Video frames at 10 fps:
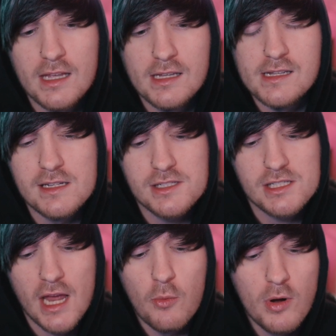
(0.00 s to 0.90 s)

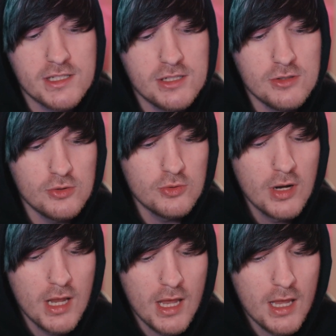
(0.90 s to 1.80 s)
is I want to
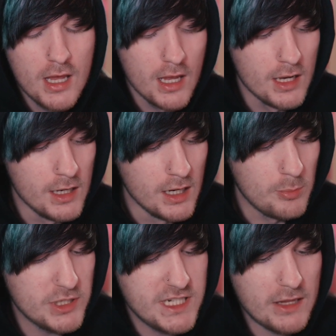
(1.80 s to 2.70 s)

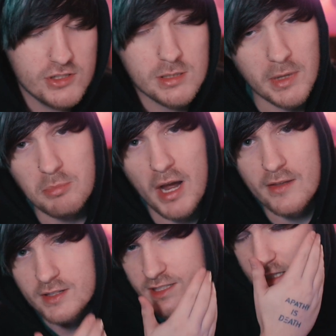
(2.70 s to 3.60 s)
put together some like
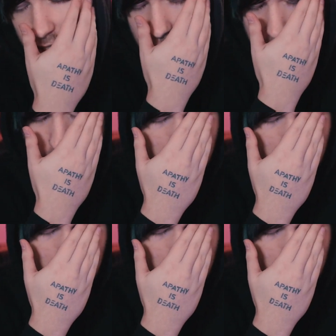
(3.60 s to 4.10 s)
behind the scenes